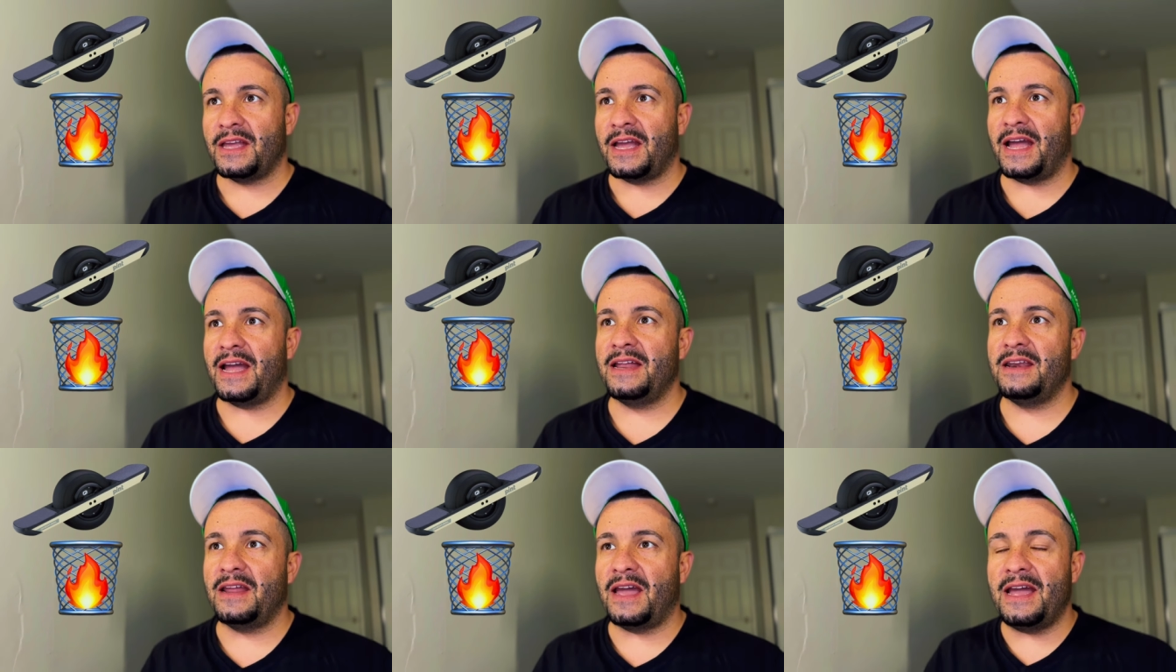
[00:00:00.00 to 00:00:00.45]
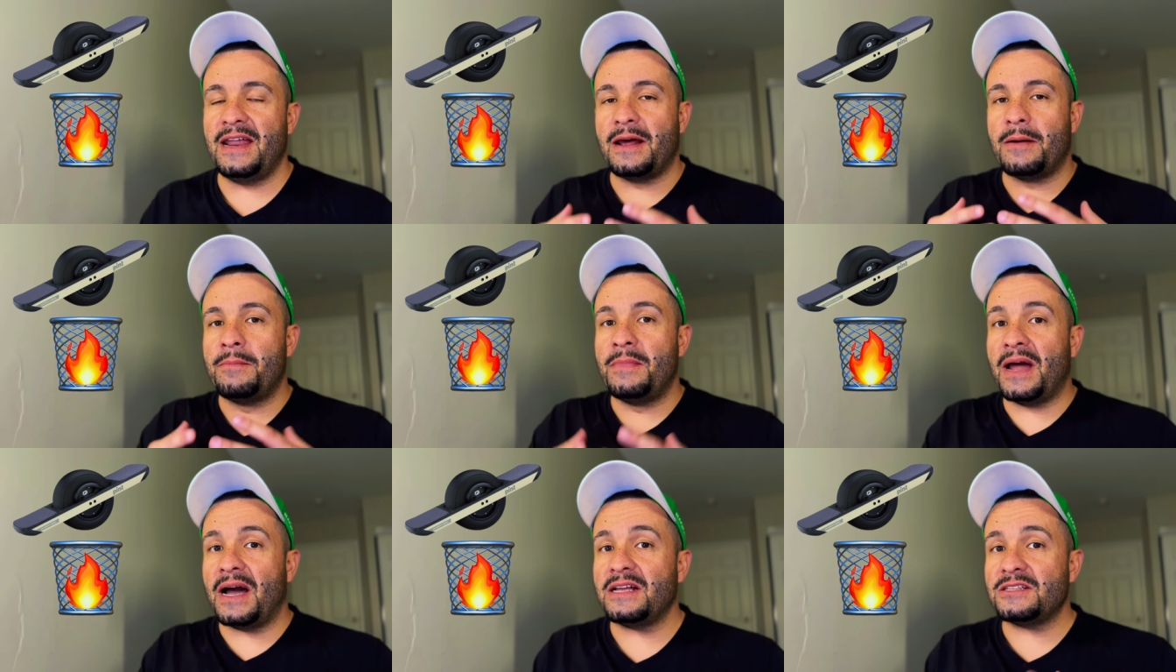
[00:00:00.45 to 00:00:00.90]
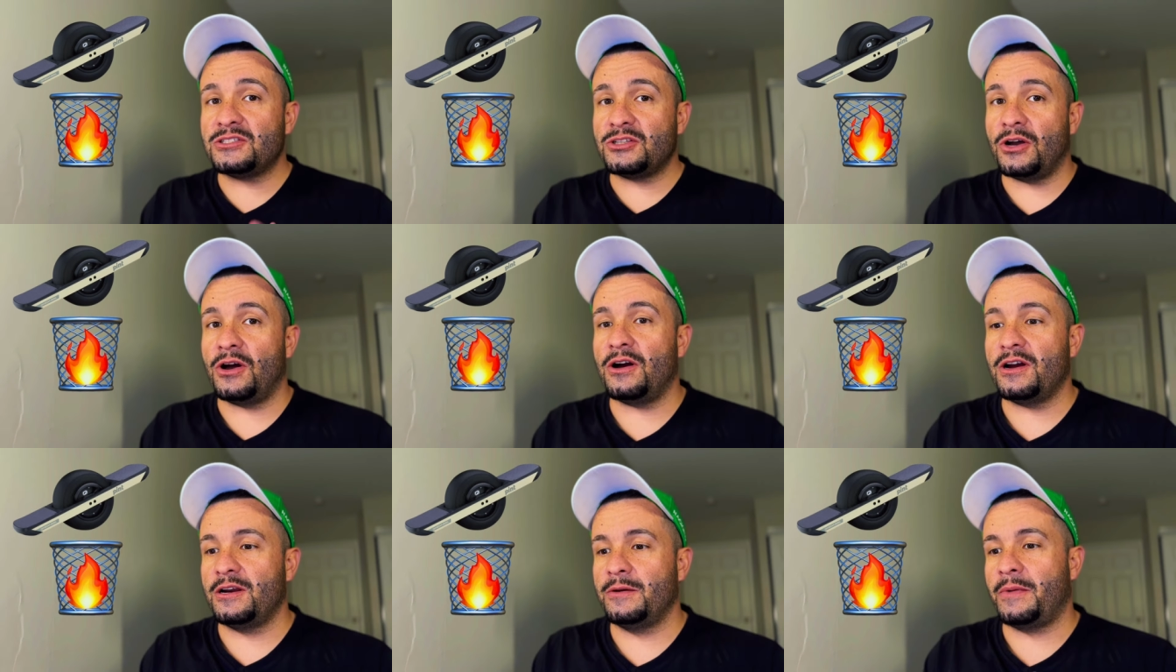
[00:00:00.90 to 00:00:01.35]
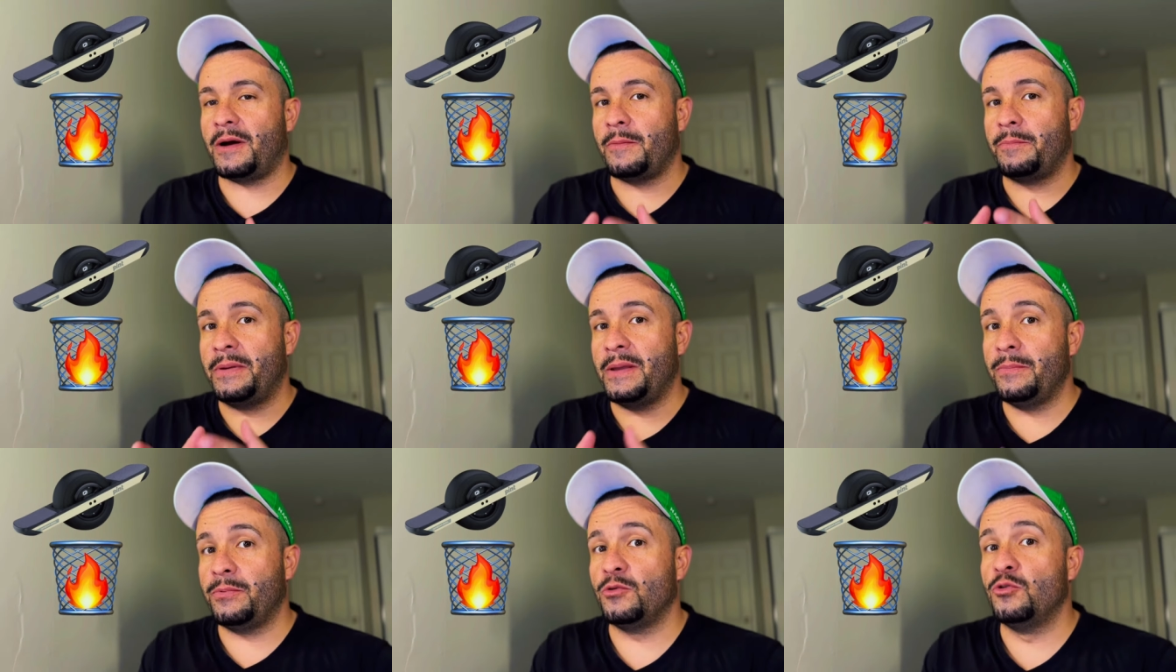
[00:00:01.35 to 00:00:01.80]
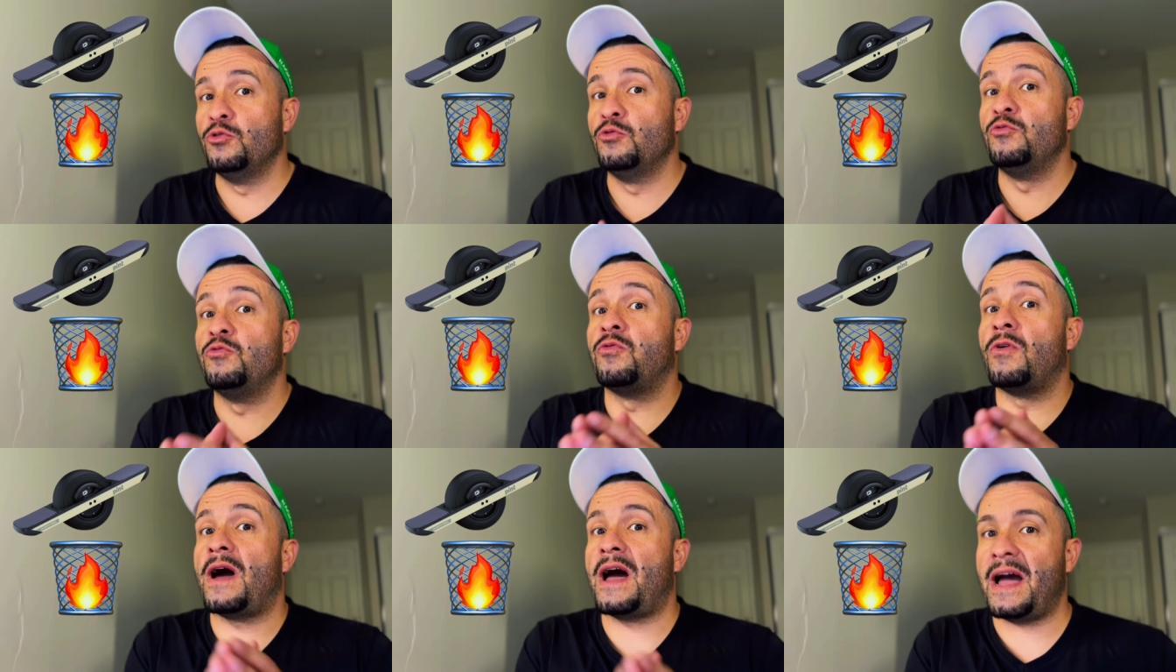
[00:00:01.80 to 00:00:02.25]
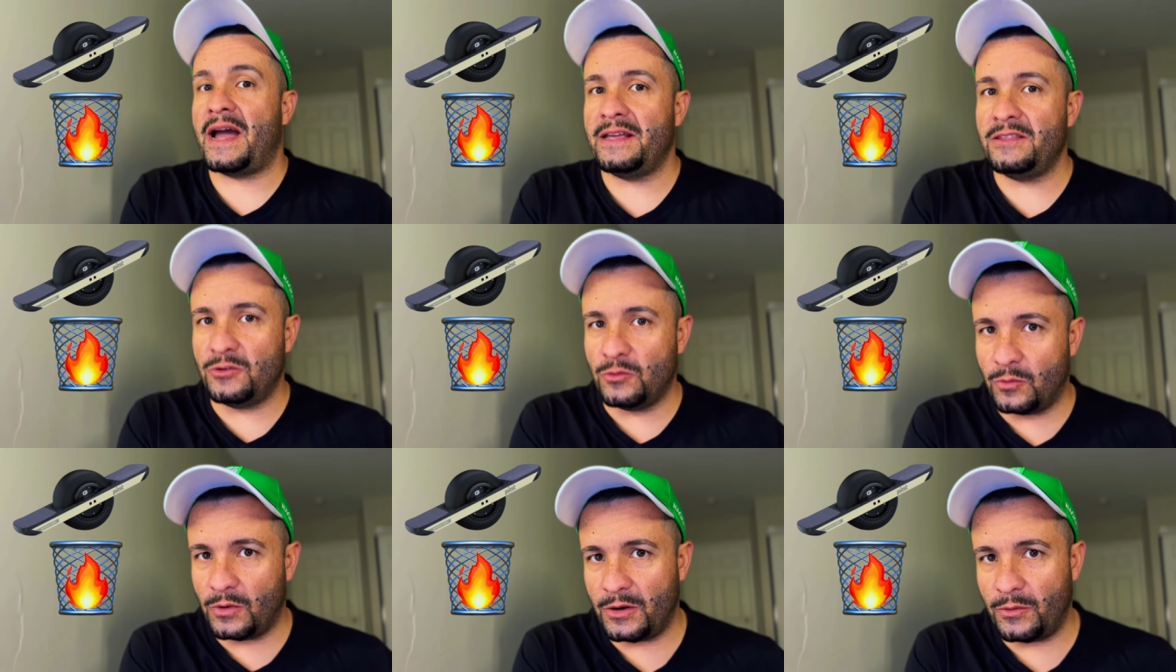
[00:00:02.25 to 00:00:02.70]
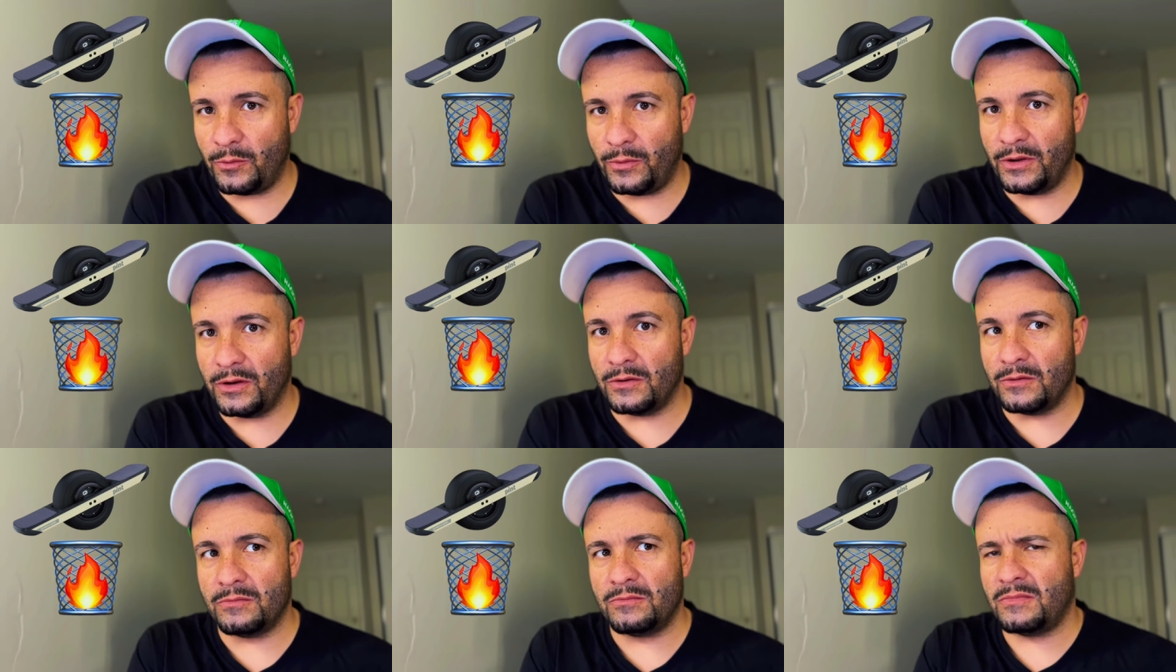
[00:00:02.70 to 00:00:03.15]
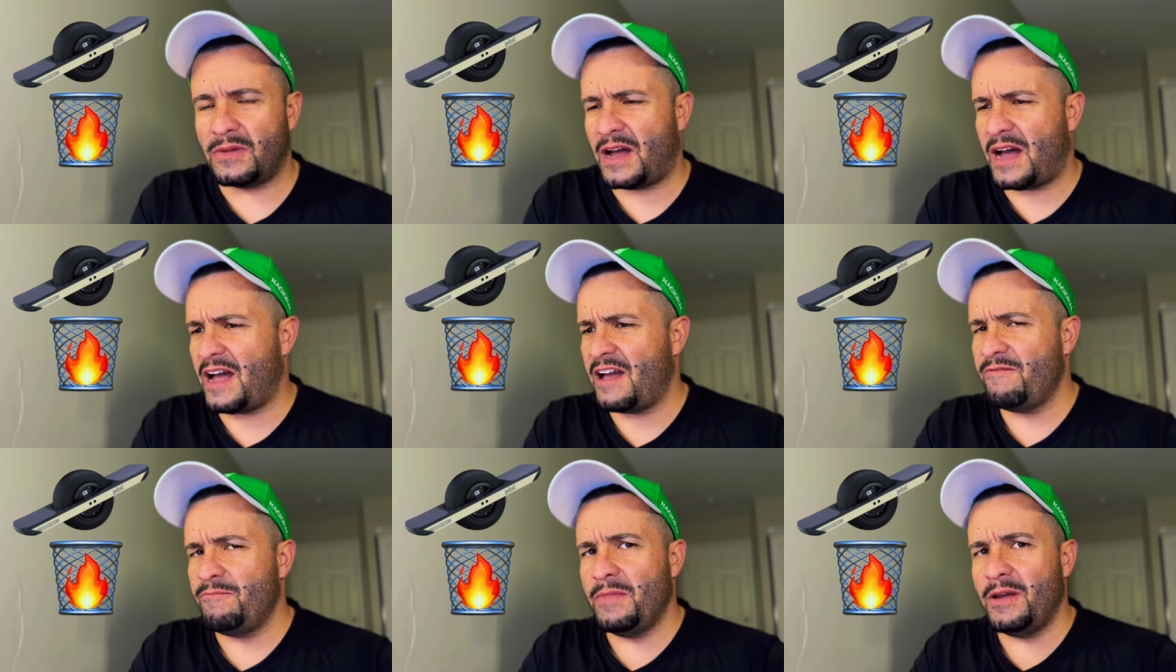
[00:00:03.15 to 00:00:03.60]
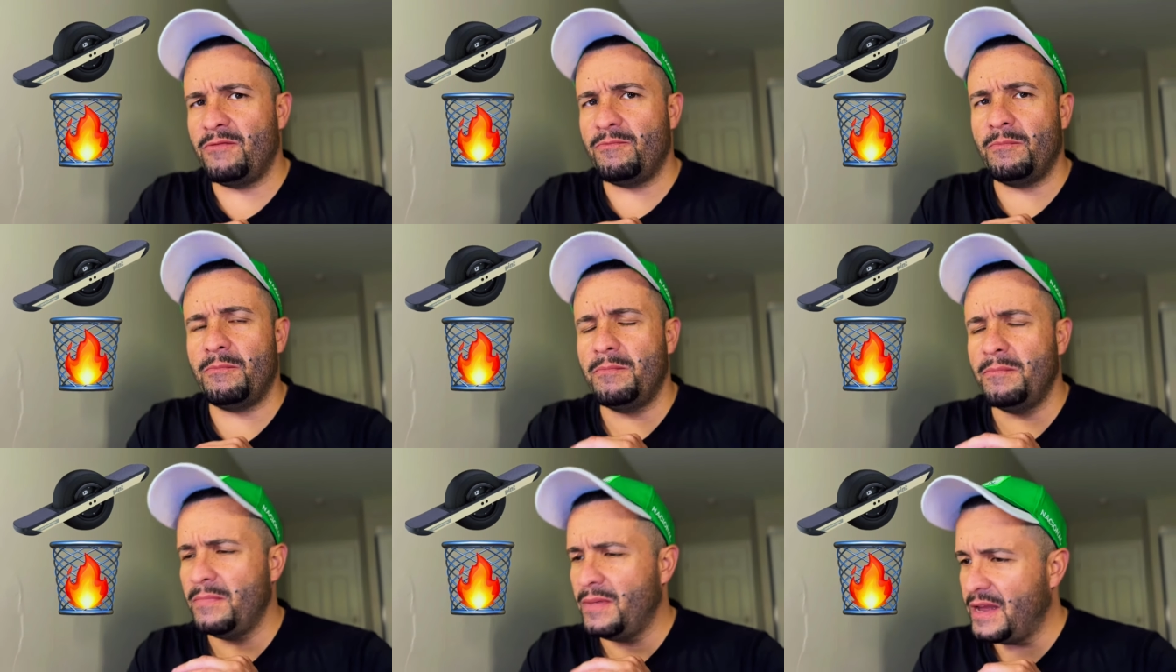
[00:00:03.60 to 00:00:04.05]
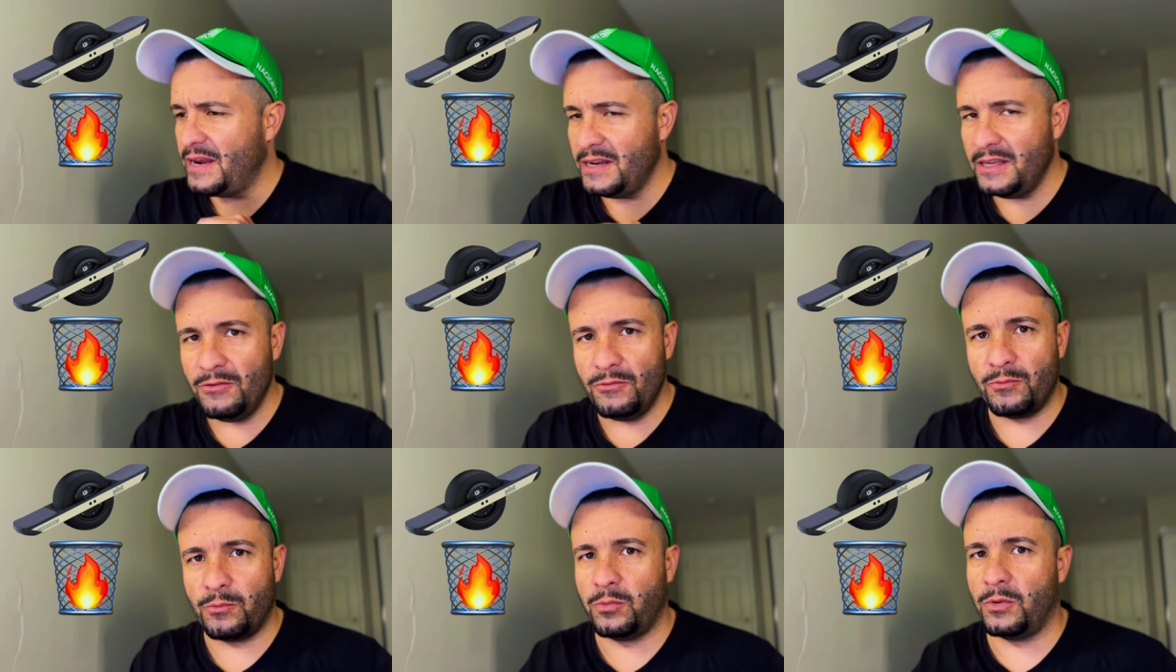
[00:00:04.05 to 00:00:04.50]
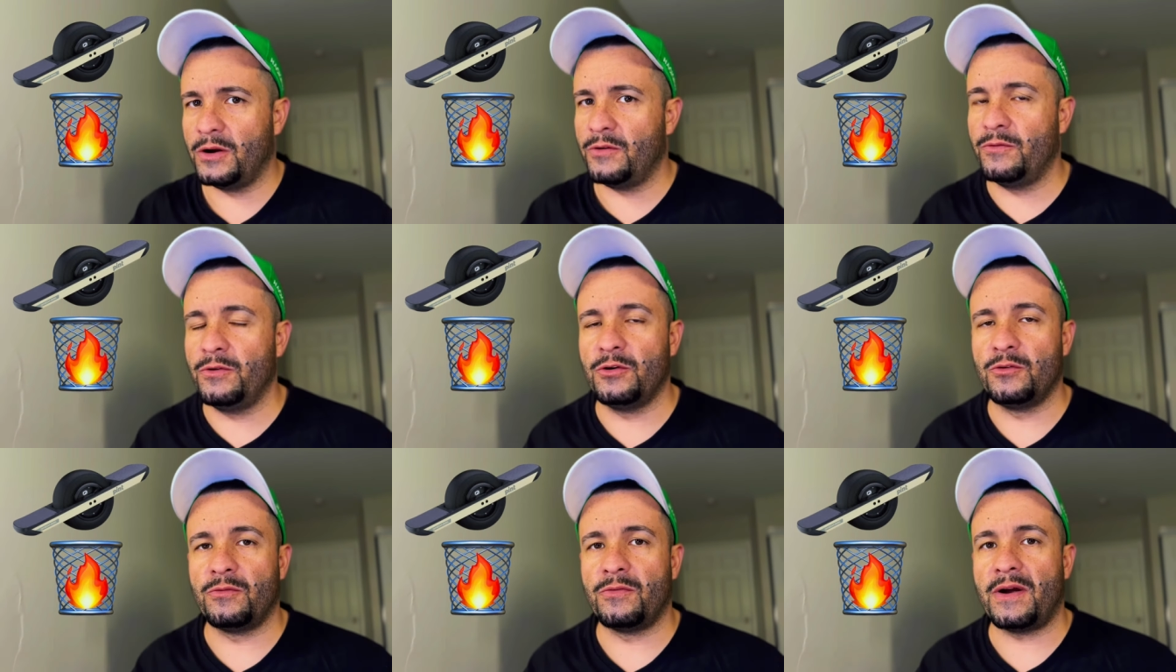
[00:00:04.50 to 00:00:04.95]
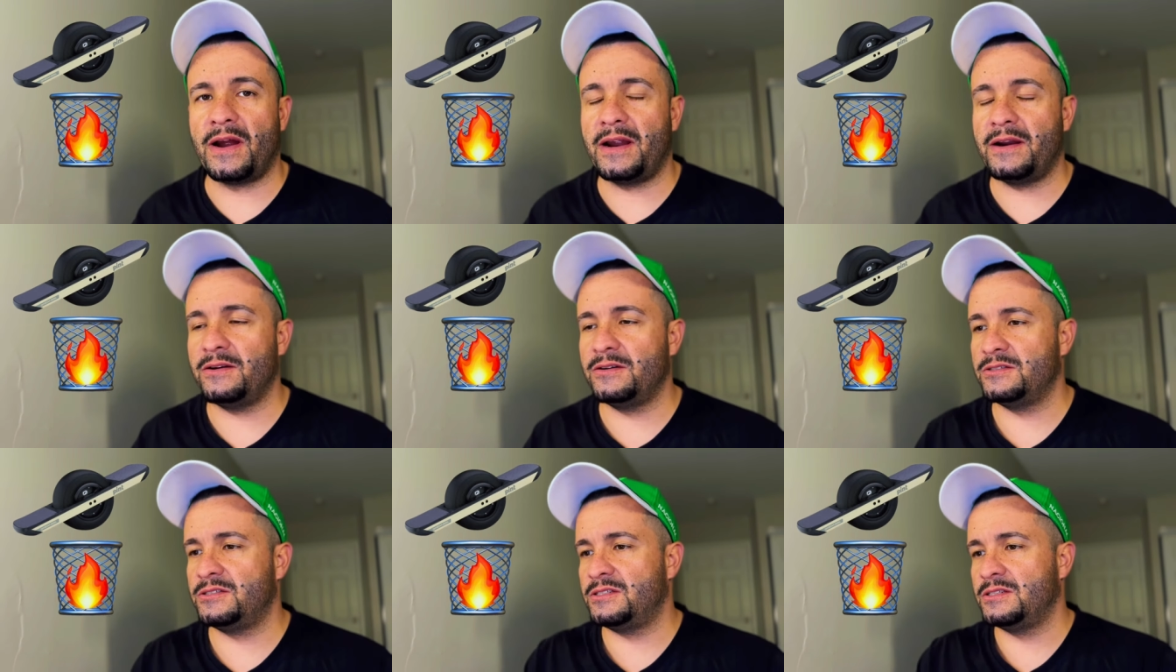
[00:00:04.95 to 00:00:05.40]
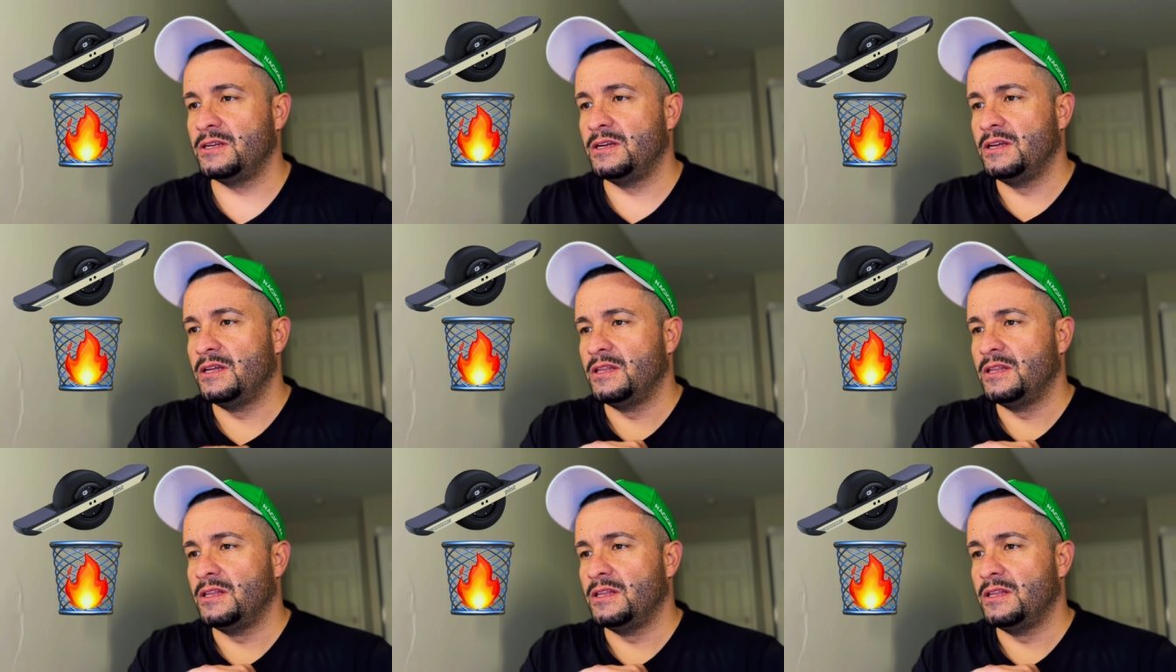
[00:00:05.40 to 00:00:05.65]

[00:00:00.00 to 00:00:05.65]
And, and I'm not talking about people who ride the one wheel. I've met many one wheel riders.